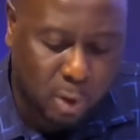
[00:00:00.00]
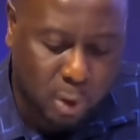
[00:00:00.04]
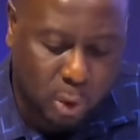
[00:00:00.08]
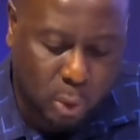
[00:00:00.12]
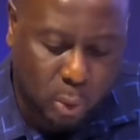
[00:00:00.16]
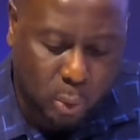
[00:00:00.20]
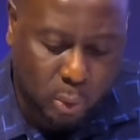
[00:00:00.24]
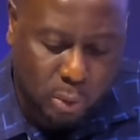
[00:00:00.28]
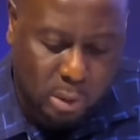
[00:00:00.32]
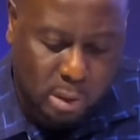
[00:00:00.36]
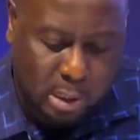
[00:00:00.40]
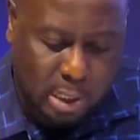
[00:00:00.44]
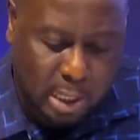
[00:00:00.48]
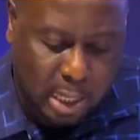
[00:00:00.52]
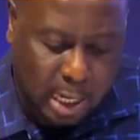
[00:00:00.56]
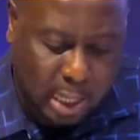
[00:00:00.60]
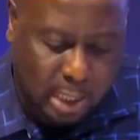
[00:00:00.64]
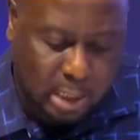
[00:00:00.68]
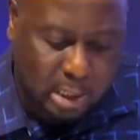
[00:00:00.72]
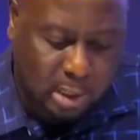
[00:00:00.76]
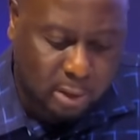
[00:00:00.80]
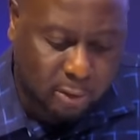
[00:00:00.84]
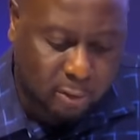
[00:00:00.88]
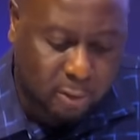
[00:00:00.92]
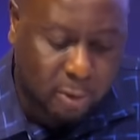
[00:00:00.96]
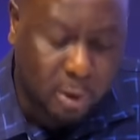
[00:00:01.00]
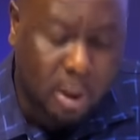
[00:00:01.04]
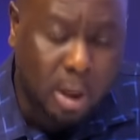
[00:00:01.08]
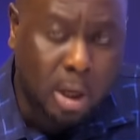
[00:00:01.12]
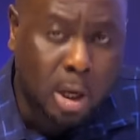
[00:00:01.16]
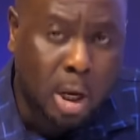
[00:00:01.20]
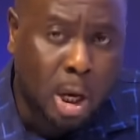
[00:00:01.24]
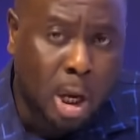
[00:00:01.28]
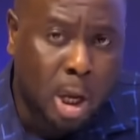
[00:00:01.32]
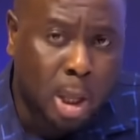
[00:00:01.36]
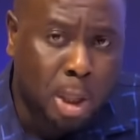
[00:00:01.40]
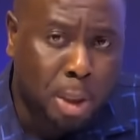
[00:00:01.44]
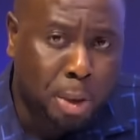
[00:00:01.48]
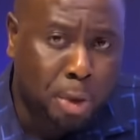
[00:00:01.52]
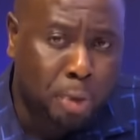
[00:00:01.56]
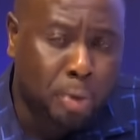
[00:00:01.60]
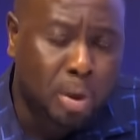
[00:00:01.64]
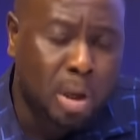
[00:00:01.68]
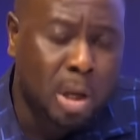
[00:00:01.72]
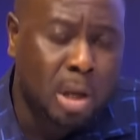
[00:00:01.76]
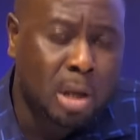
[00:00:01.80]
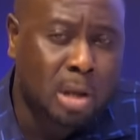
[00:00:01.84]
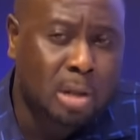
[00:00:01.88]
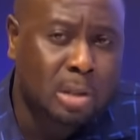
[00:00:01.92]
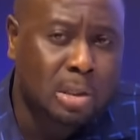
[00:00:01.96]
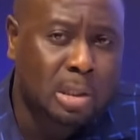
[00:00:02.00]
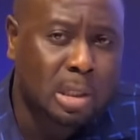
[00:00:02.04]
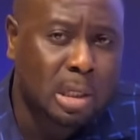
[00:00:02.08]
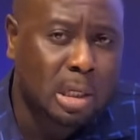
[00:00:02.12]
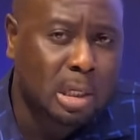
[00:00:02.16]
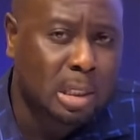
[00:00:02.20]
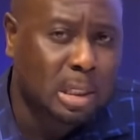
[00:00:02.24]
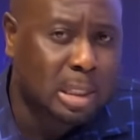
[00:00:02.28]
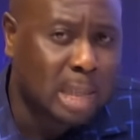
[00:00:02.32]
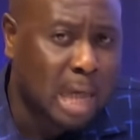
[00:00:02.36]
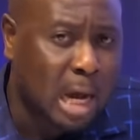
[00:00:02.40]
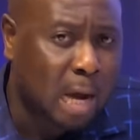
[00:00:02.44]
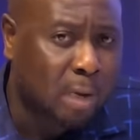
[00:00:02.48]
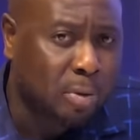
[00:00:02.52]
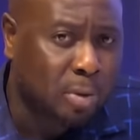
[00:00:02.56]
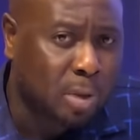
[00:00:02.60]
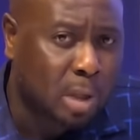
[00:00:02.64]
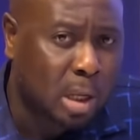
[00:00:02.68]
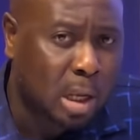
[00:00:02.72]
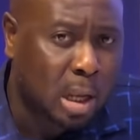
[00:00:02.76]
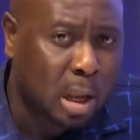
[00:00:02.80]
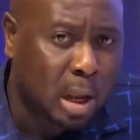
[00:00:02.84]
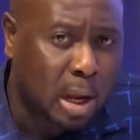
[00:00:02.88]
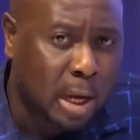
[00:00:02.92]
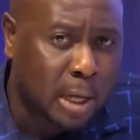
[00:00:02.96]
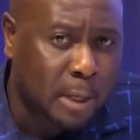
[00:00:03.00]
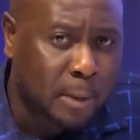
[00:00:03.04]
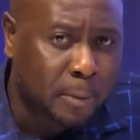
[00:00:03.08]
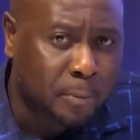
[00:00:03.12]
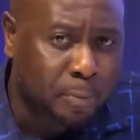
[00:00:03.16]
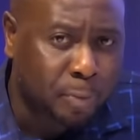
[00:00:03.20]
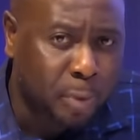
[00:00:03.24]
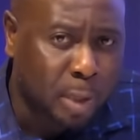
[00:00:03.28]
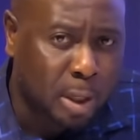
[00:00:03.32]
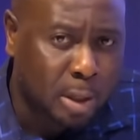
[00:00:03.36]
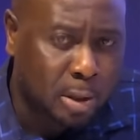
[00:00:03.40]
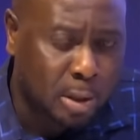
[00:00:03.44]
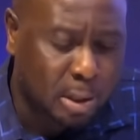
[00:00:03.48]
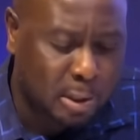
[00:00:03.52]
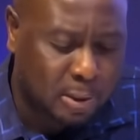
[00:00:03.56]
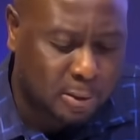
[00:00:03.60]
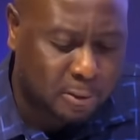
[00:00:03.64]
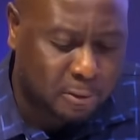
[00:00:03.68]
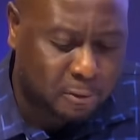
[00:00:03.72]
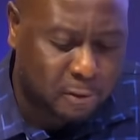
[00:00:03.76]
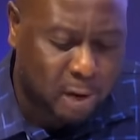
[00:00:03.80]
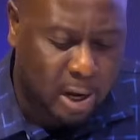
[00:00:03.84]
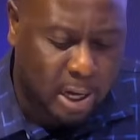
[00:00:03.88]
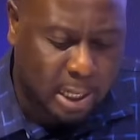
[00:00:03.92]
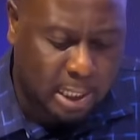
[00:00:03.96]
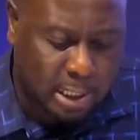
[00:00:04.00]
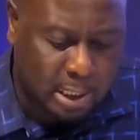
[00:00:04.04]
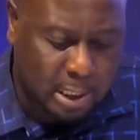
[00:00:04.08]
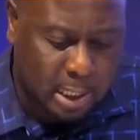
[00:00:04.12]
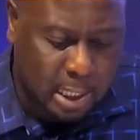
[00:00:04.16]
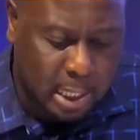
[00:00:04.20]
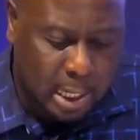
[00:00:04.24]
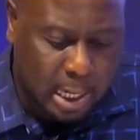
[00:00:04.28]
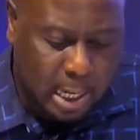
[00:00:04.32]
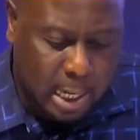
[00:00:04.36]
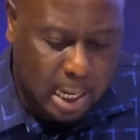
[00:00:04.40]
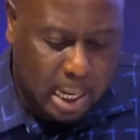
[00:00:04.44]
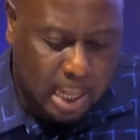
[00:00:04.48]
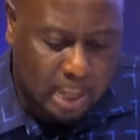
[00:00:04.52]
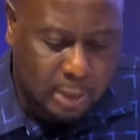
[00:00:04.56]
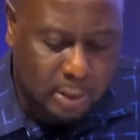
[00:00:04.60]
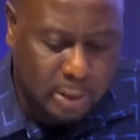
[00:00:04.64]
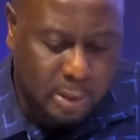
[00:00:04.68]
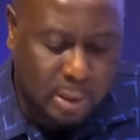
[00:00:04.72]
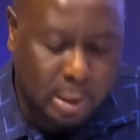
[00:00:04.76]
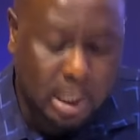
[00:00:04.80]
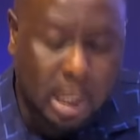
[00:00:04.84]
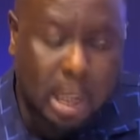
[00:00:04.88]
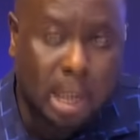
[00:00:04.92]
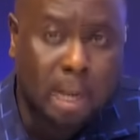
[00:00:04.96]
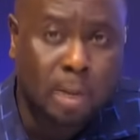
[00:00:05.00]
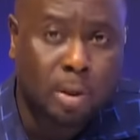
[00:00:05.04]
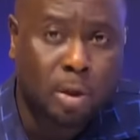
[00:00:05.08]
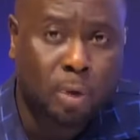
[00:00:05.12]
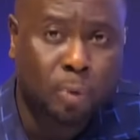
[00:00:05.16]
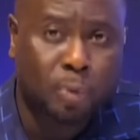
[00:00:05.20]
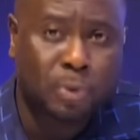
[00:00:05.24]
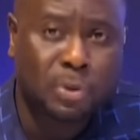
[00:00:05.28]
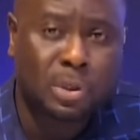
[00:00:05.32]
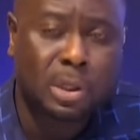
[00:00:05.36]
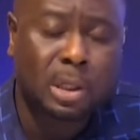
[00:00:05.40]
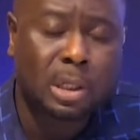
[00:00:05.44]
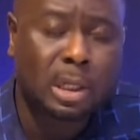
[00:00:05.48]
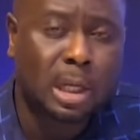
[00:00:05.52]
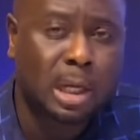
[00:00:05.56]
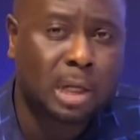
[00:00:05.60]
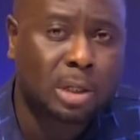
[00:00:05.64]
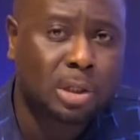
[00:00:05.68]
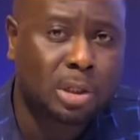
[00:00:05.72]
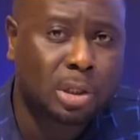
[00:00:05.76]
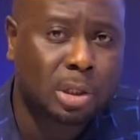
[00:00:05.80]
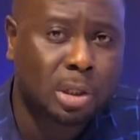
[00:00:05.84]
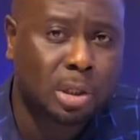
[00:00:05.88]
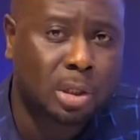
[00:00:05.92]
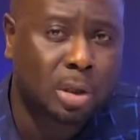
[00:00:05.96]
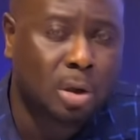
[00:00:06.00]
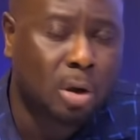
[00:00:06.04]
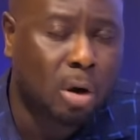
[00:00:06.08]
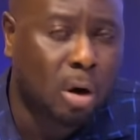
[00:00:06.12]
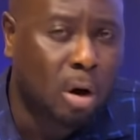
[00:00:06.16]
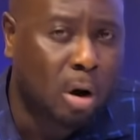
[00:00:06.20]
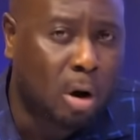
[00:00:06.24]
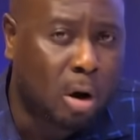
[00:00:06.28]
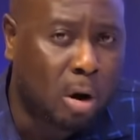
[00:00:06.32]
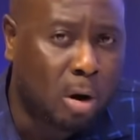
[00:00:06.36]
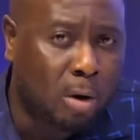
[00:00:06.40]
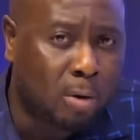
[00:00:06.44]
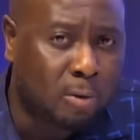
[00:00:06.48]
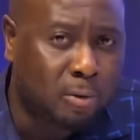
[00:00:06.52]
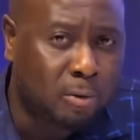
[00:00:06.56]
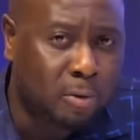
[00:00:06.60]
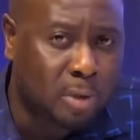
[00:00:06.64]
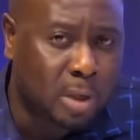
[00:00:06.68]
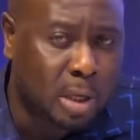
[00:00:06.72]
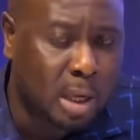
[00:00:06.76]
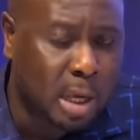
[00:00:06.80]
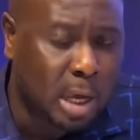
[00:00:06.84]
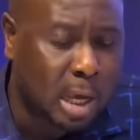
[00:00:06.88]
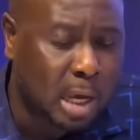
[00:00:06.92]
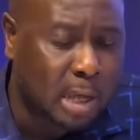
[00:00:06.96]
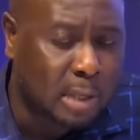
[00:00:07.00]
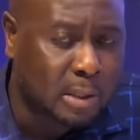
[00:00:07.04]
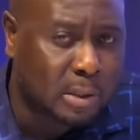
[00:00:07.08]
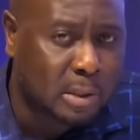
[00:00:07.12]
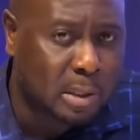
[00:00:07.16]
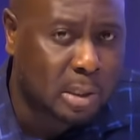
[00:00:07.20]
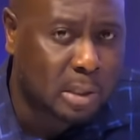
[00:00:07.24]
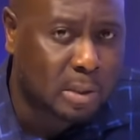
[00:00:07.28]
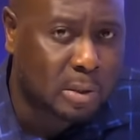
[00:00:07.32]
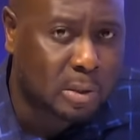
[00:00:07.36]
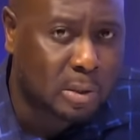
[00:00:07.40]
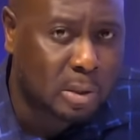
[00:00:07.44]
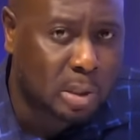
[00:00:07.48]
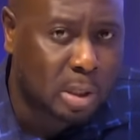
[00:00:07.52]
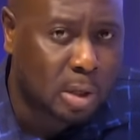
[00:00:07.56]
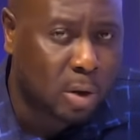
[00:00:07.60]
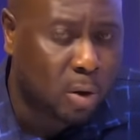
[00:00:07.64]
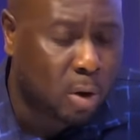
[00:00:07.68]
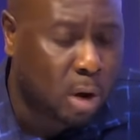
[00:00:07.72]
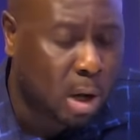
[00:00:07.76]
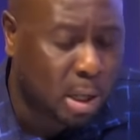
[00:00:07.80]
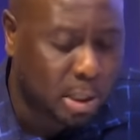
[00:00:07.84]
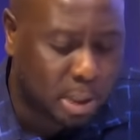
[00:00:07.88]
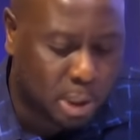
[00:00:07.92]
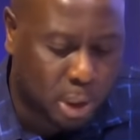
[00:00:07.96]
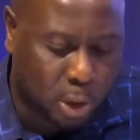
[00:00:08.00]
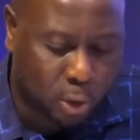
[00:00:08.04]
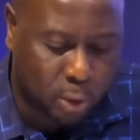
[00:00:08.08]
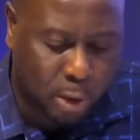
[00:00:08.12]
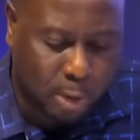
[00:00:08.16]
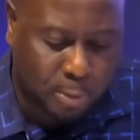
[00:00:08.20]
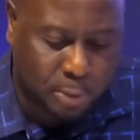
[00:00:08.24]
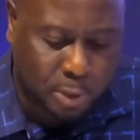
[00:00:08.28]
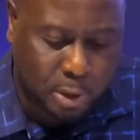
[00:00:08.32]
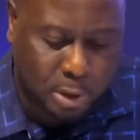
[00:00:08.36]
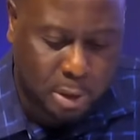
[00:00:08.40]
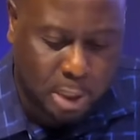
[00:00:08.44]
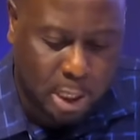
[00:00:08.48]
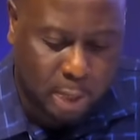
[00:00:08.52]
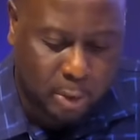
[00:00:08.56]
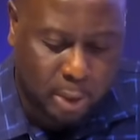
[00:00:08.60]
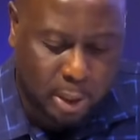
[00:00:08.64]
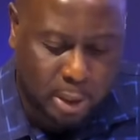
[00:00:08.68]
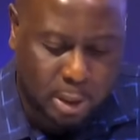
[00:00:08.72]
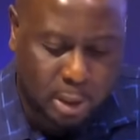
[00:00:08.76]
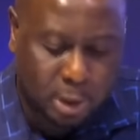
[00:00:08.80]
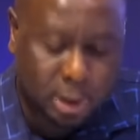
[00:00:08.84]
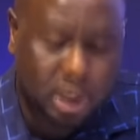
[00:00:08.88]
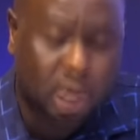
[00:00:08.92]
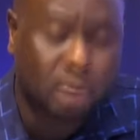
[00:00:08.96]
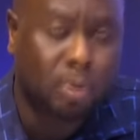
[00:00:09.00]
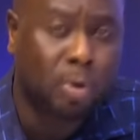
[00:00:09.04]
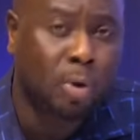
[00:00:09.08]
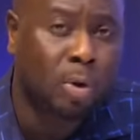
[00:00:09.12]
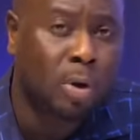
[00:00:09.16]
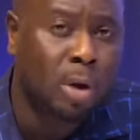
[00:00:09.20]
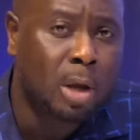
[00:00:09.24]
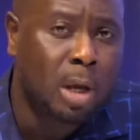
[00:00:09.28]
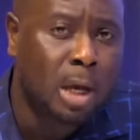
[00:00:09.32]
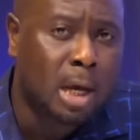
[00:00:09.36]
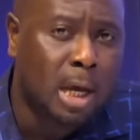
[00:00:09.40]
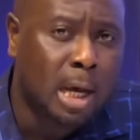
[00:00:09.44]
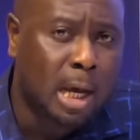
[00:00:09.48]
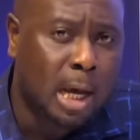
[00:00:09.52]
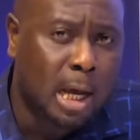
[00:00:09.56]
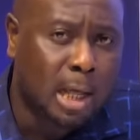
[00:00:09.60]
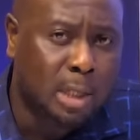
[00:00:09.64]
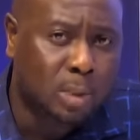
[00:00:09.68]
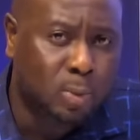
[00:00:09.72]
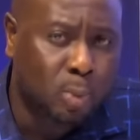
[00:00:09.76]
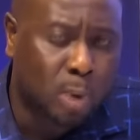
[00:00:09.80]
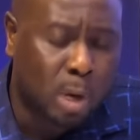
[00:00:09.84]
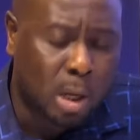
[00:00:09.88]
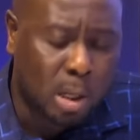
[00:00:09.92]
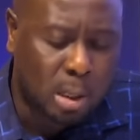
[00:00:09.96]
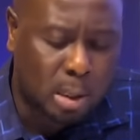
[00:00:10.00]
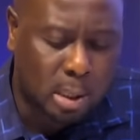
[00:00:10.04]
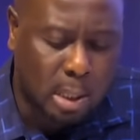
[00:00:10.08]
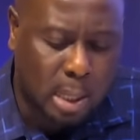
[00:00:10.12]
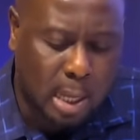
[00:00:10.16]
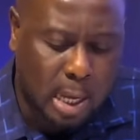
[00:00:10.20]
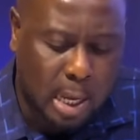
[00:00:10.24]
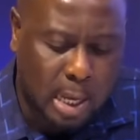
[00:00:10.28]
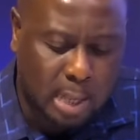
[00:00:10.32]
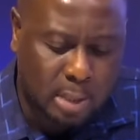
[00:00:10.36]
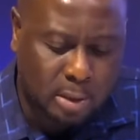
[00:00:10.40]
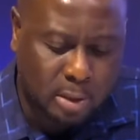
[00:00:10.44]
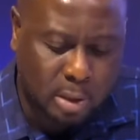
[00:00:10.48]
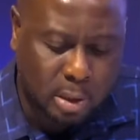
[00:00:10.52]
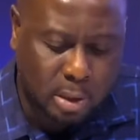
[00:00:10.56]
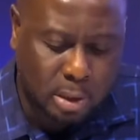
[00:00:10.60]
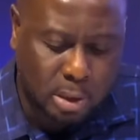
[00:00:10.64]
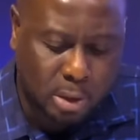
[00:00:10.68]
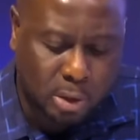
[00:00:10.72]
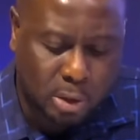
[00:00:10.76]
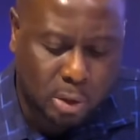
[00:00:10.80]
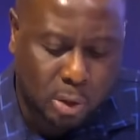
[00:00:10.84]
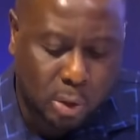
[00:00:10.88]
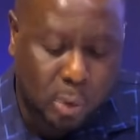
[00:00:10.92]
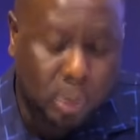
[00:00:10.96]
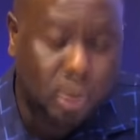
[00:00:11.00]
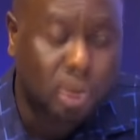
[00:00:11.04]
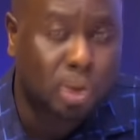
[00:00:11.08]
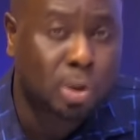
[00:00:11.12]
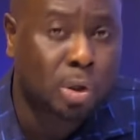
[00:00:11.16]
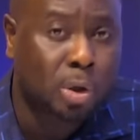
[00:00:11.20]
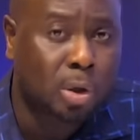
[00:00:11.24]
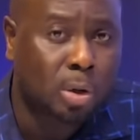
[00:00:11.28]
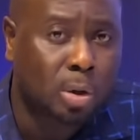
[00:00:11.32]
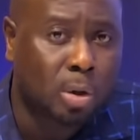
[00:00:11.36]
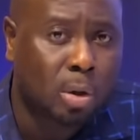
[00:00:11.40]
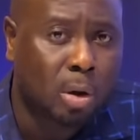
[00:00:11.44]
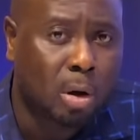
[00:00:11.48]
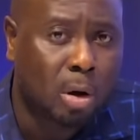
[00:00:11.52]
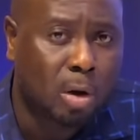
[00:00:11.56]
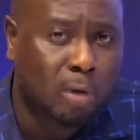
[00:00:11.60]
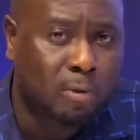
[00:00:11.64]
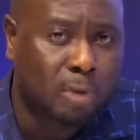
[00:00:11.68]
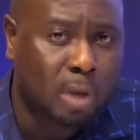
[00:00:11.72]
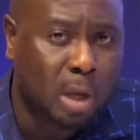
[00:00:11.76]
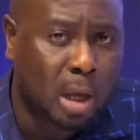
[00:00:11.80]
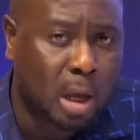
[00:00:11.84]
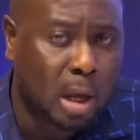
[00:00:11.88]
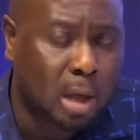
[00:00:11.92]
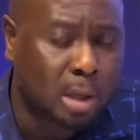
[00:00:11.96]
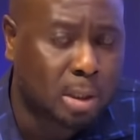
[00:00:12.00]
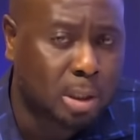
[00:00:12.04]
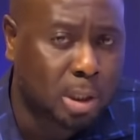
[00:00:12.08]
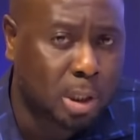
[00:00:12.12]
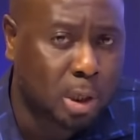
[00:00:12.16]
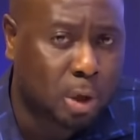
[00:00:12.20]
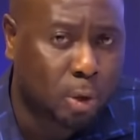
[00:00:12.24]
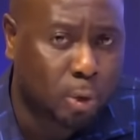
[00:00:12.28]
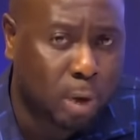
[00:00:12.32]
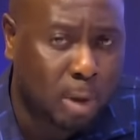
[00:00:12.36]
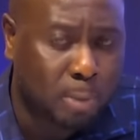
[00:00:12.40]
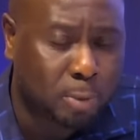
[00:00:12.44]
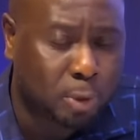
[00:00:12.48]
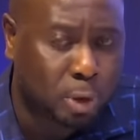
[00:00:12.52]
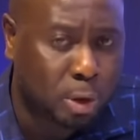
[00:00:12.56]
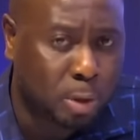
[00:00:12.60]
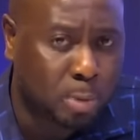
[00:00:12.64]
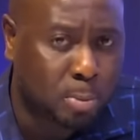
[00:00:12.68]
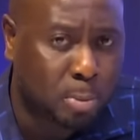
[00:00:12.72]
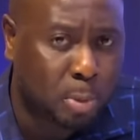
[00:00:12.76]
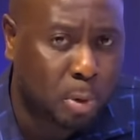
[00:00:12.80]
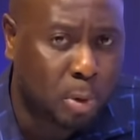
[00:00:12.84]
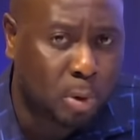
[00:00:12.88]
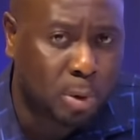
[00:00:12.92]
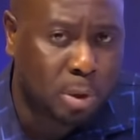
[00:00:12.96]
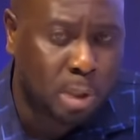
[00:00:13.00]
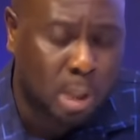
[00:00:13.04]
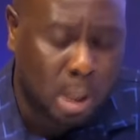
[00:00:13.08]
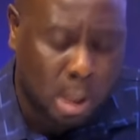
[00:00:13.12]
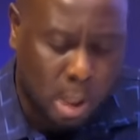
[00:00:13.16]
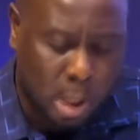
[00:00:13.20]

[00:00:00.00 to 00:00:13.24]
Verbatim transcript: nor selective. Three years down the line, this fight has seen the resignation of the ACC or Anti-Corruption Director General as well as the dissolution of of the Anti-Corruption Board,